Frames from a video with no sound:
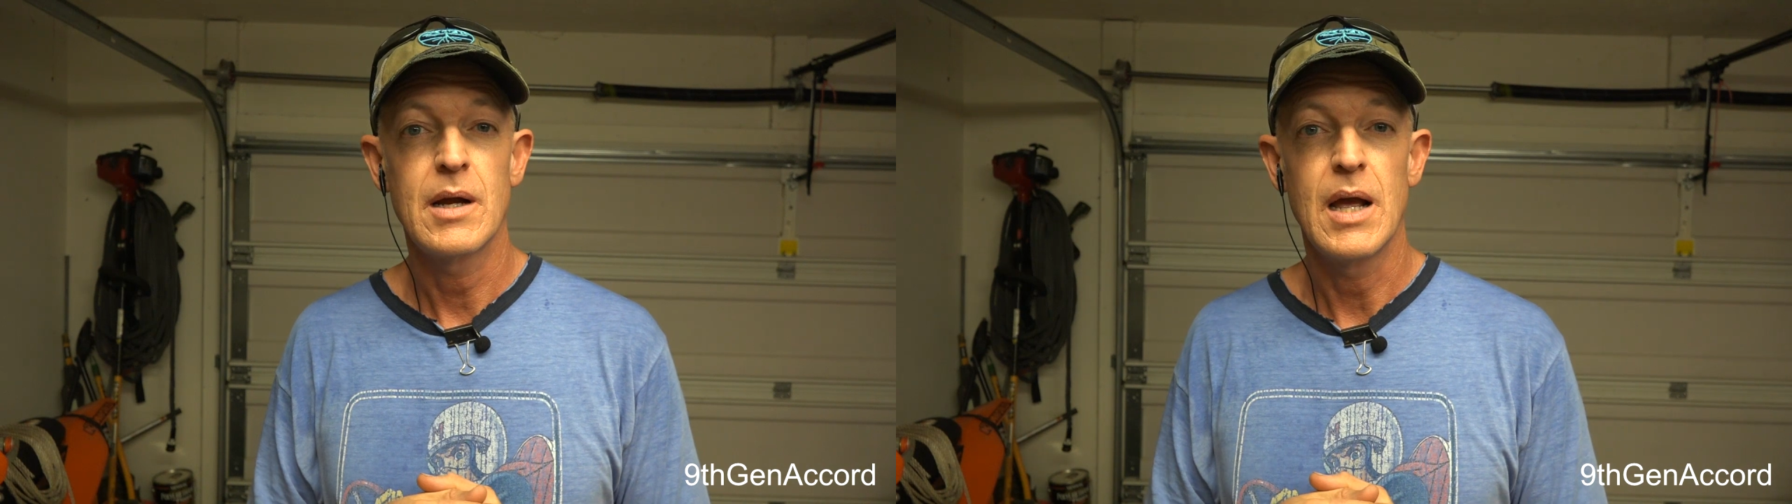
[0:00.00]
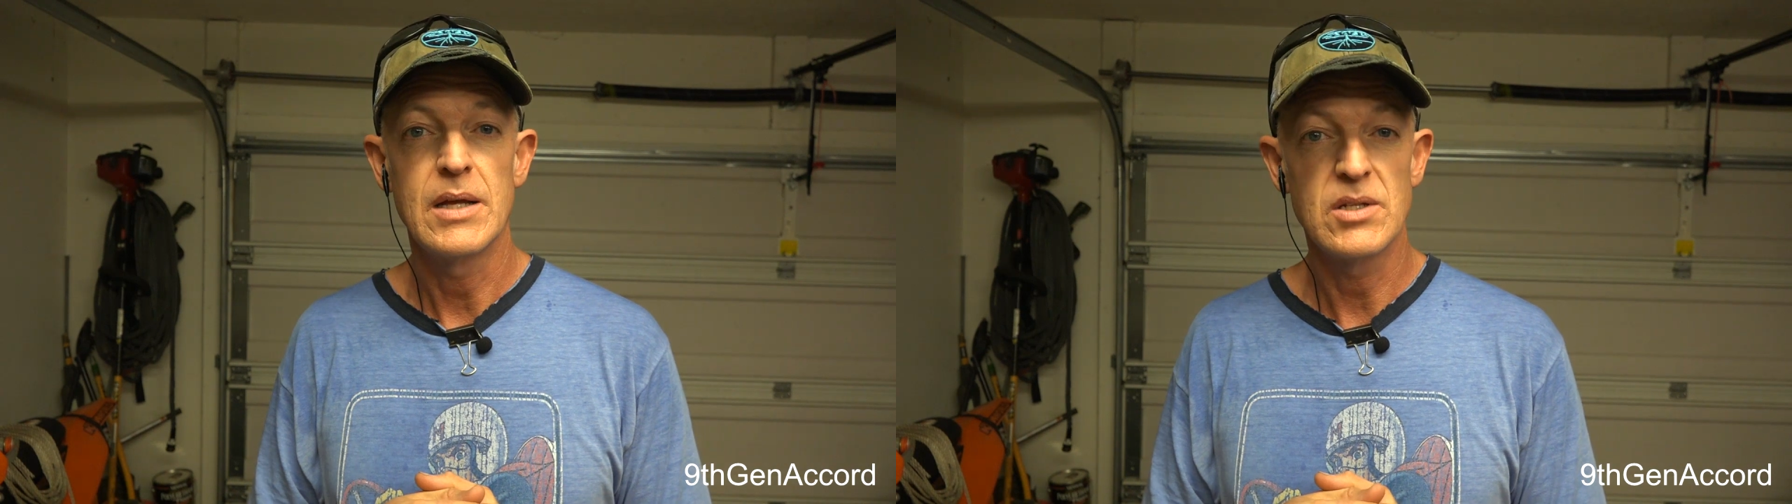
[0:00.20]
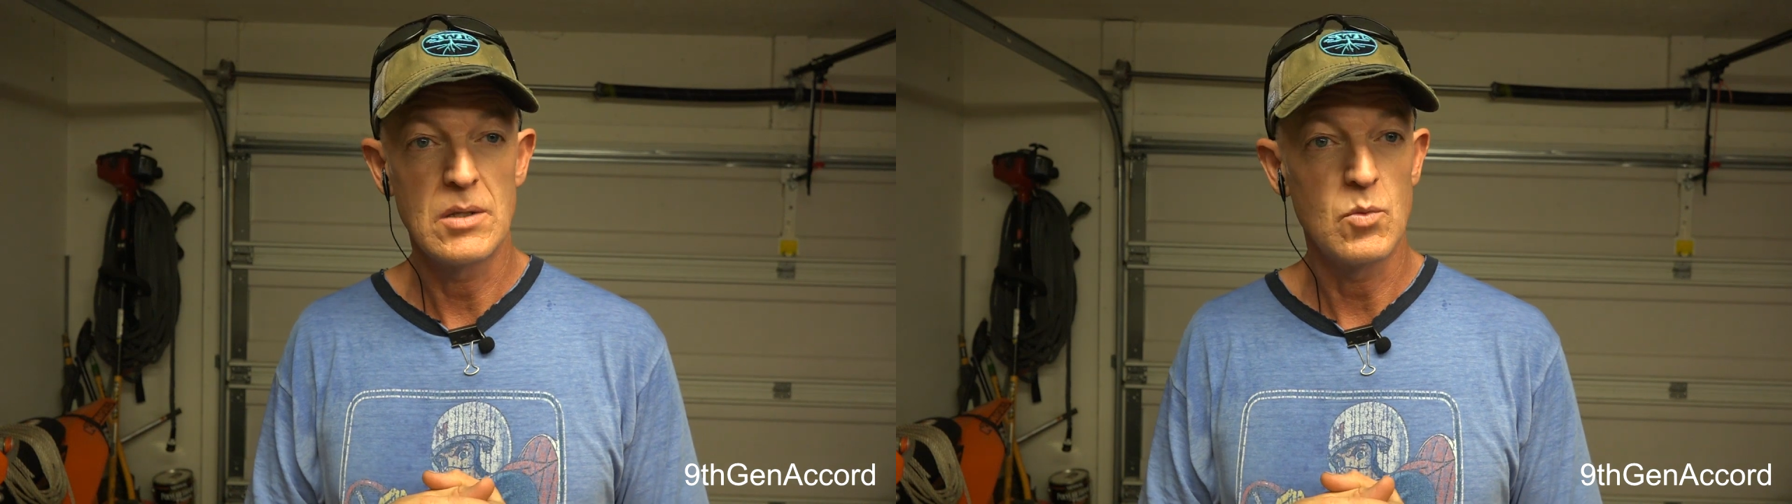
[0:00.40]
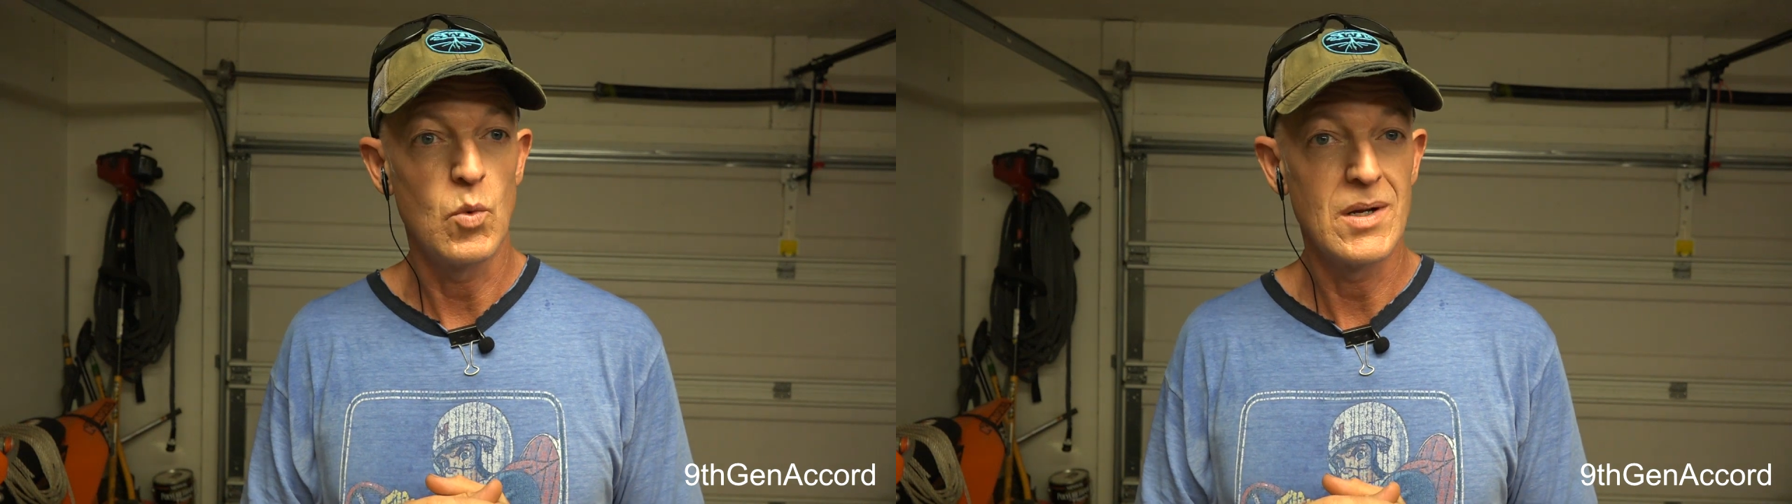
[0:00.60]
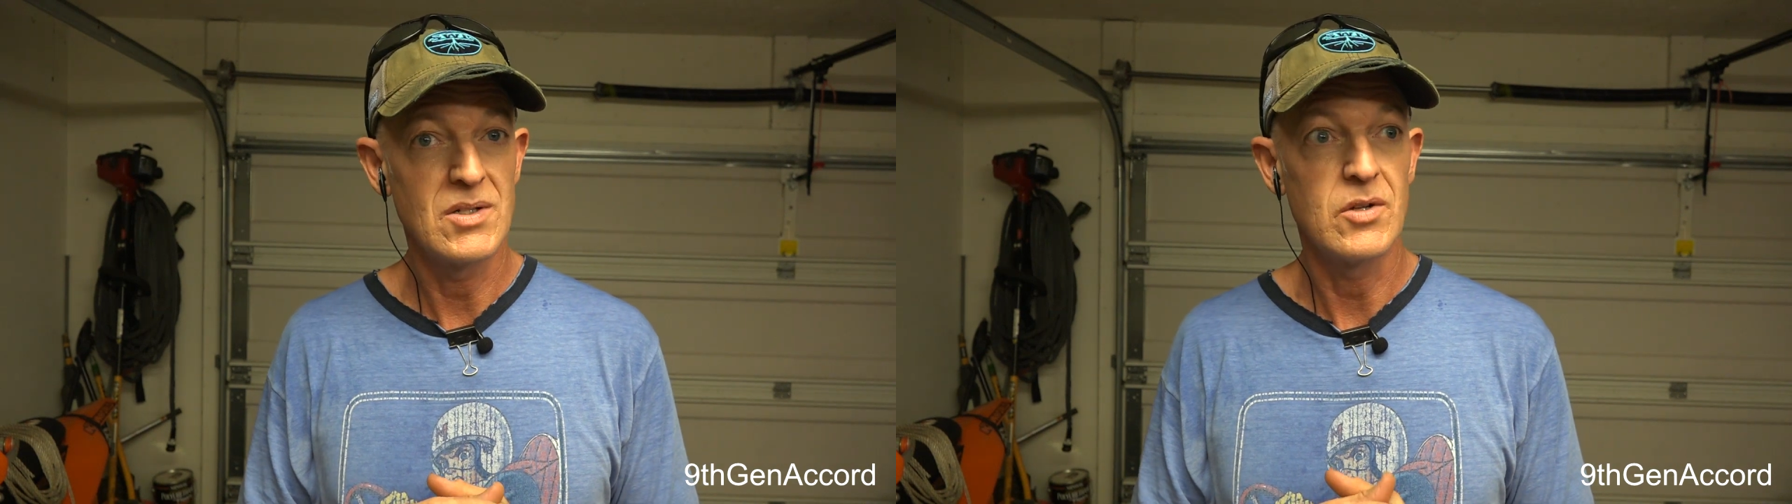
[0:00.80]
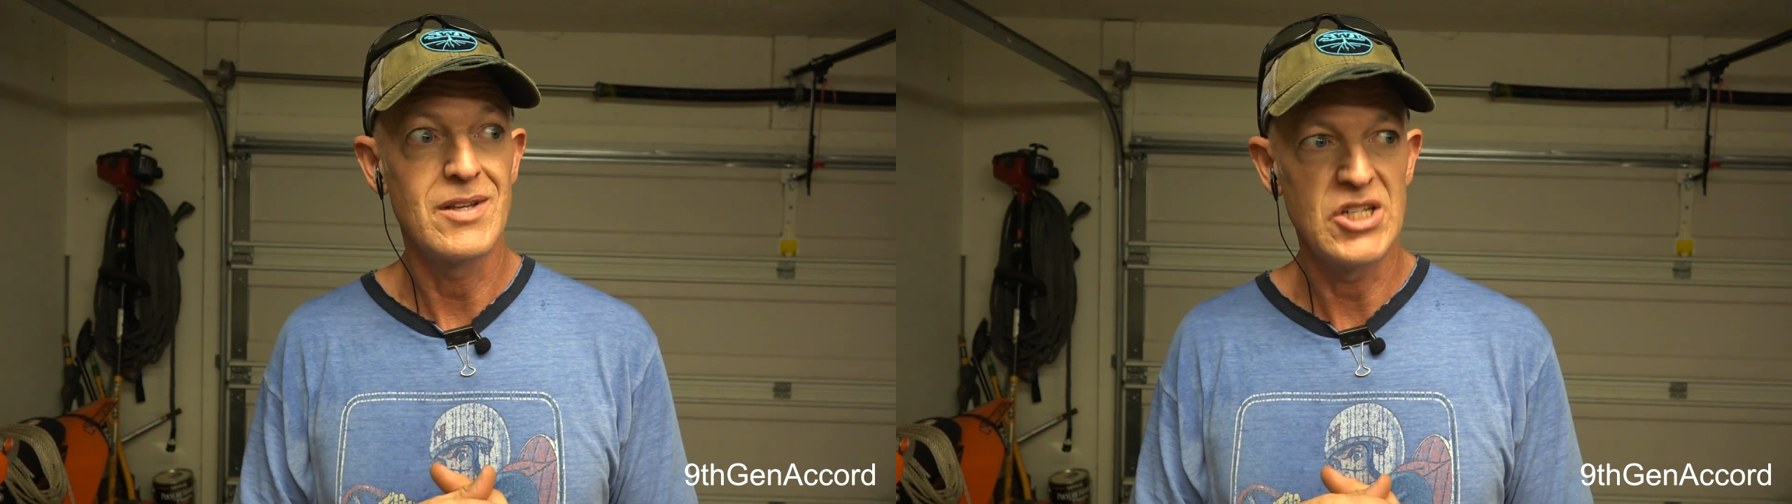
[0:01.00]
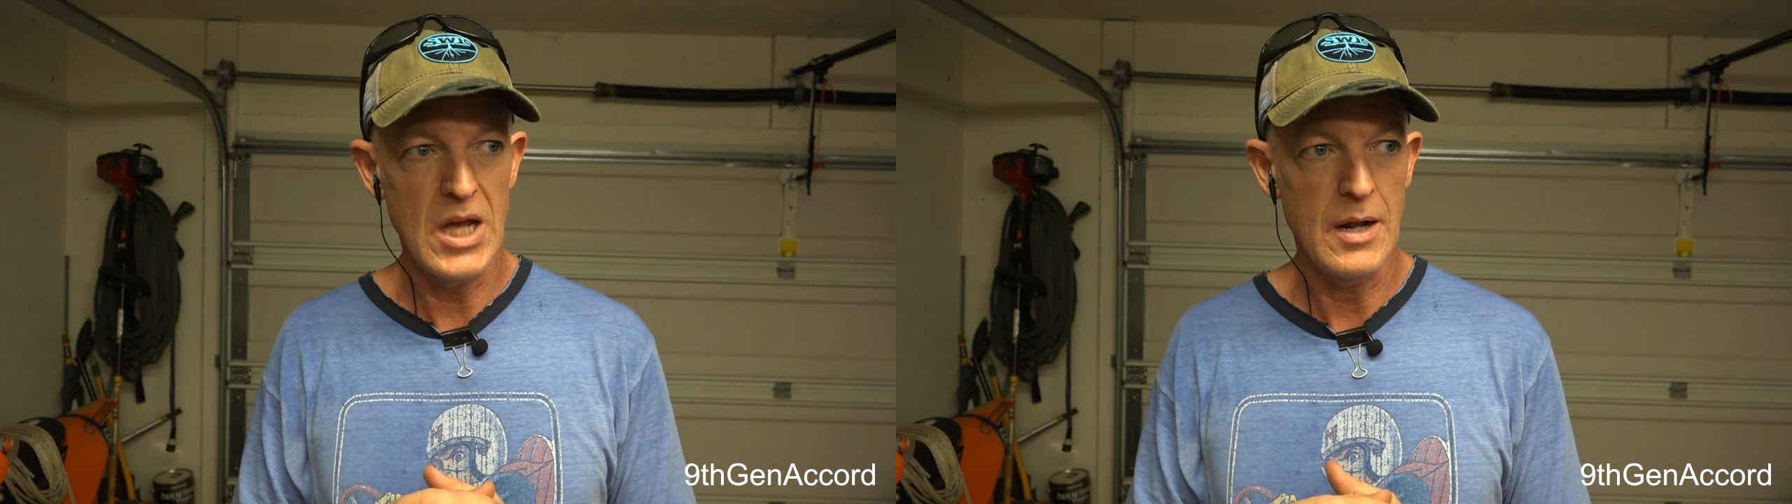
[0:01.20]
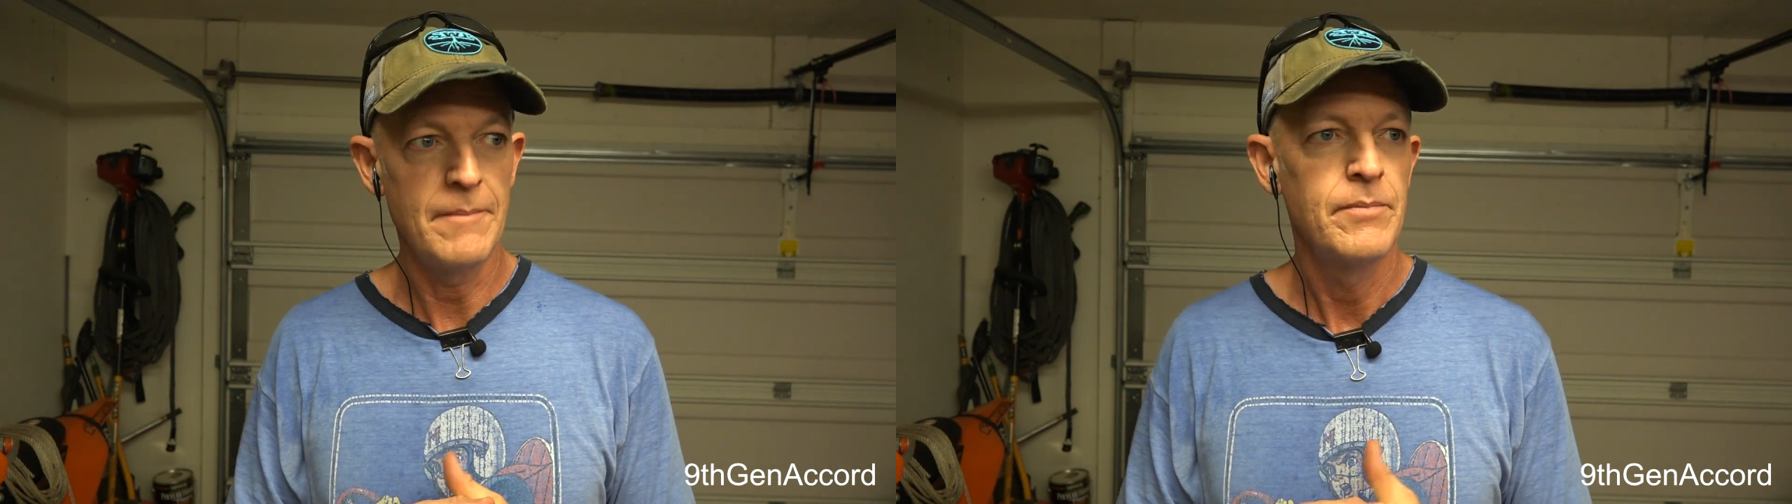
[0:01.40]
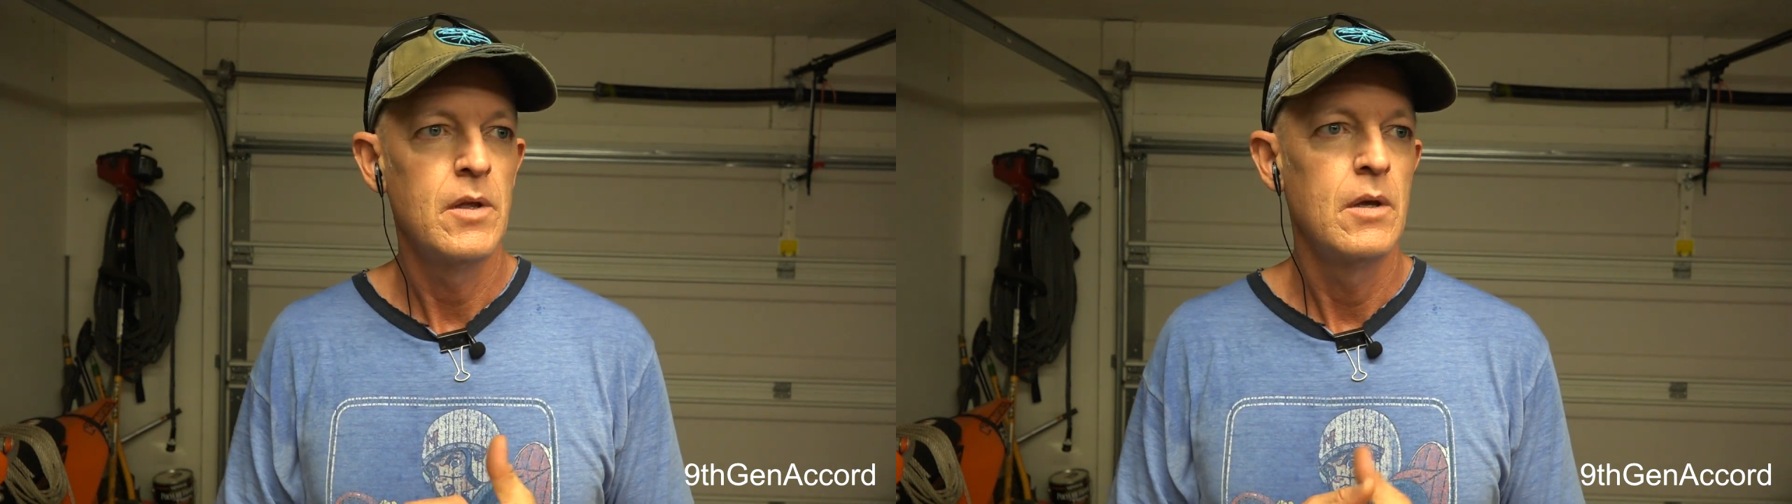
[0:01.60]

as it was on the Jetta.